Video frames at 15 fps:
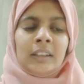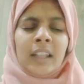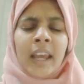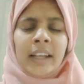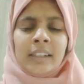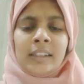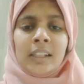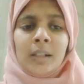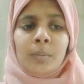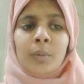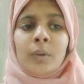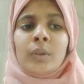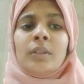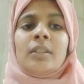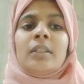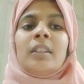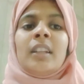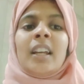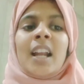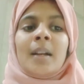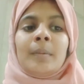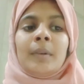in the axial bones
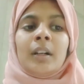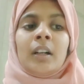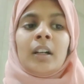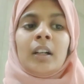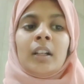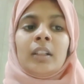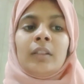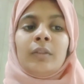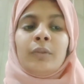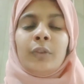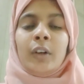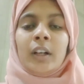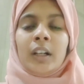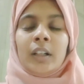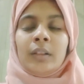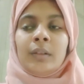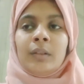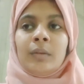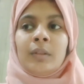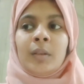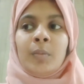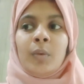there are for
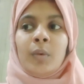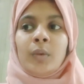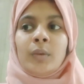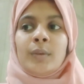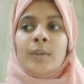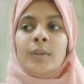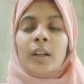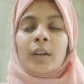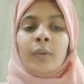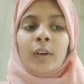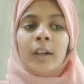the bones,